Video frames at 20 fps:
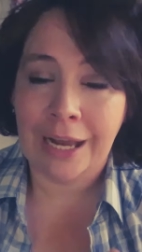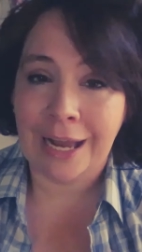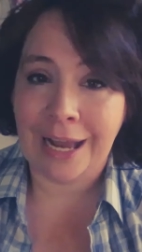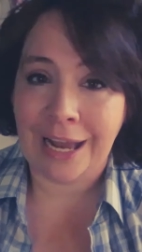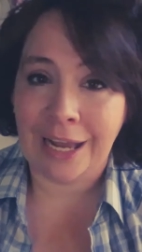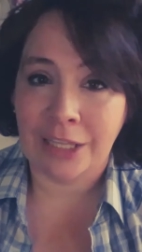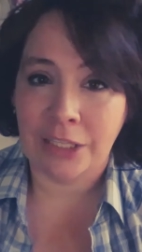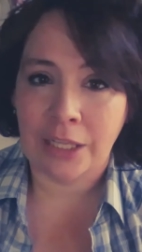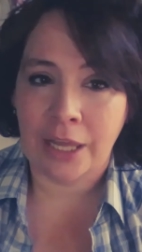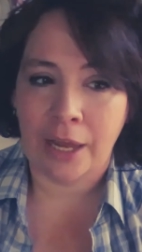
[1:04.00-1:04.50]

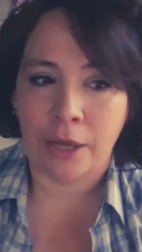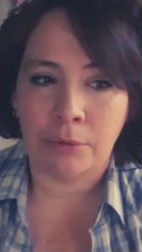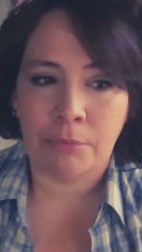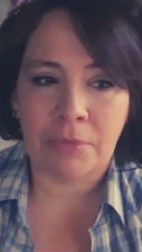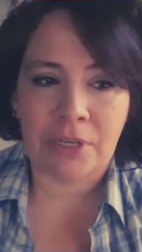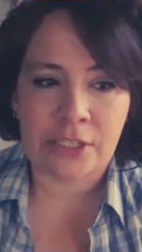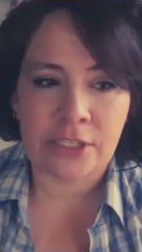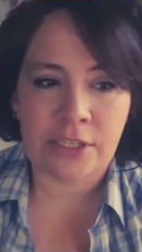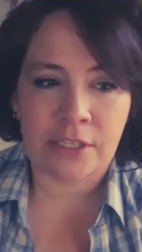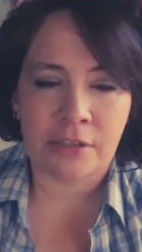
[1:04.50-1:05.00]
I allowed
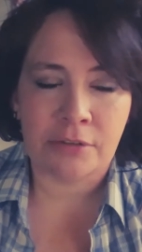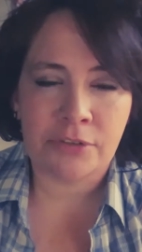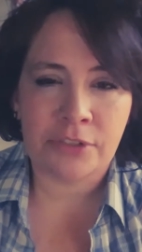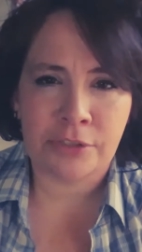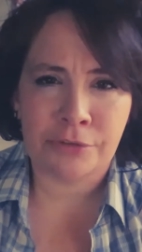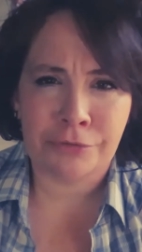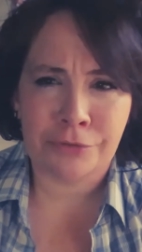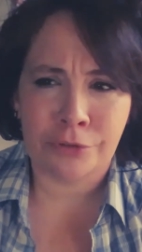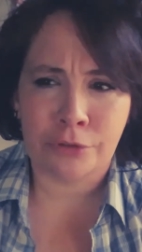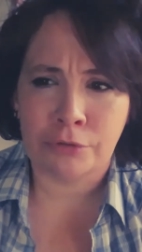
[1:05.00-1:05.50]
myself
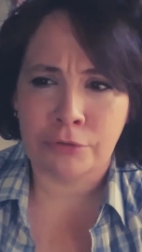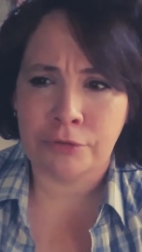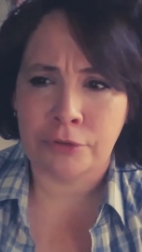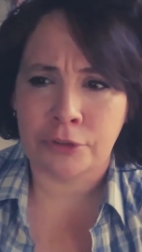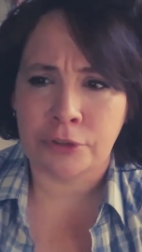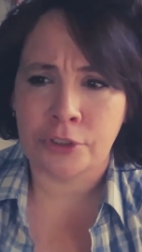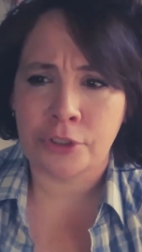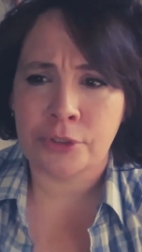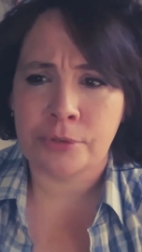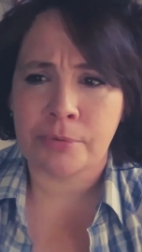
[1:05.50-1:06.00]
to feel for
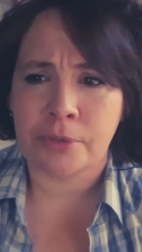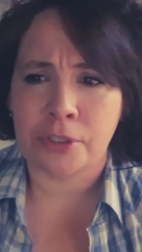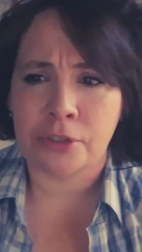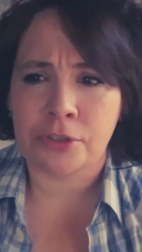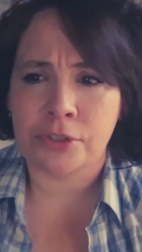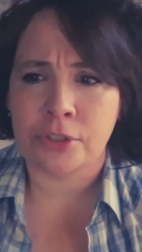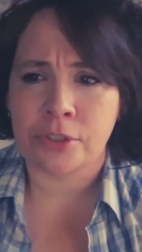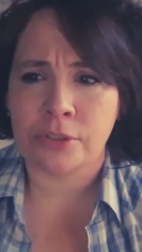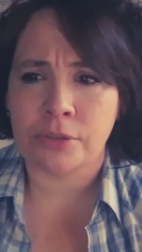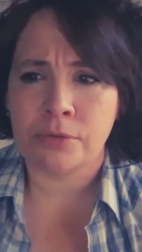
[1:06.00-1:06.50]
this
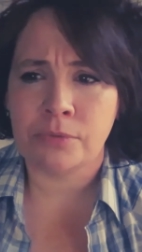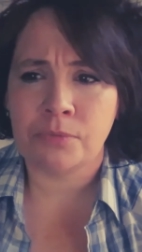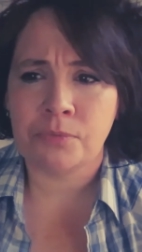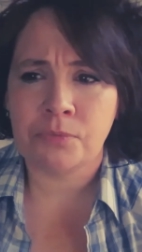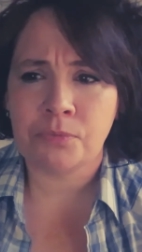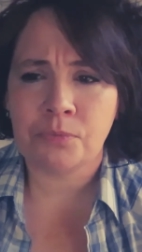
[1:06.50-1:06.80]
person.